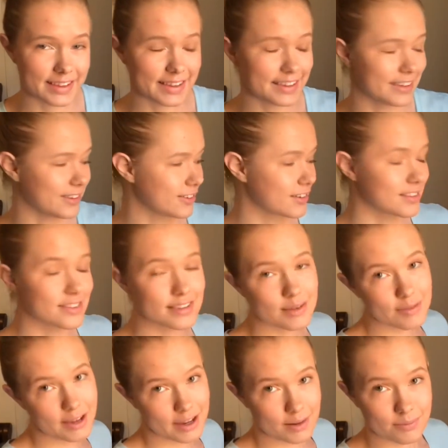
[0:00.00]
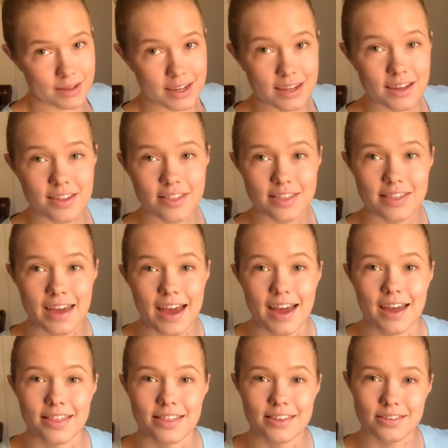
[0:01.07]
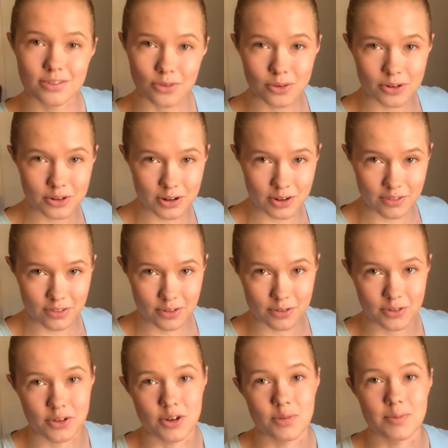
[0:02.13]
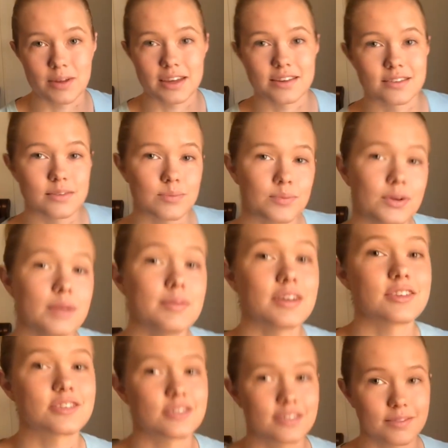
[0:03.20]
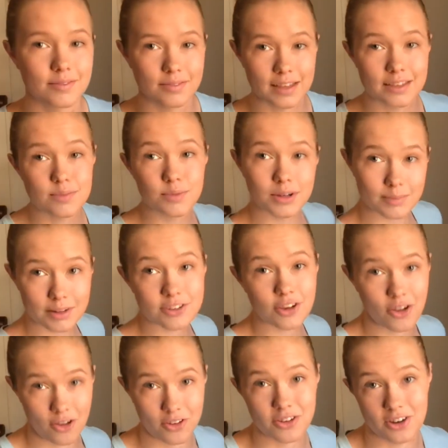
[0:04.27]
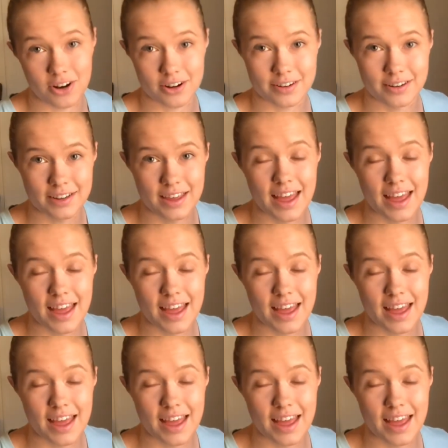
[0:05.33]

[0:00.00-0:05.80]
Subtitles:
You can see behind me that this corner of the room is pretty much all yarn.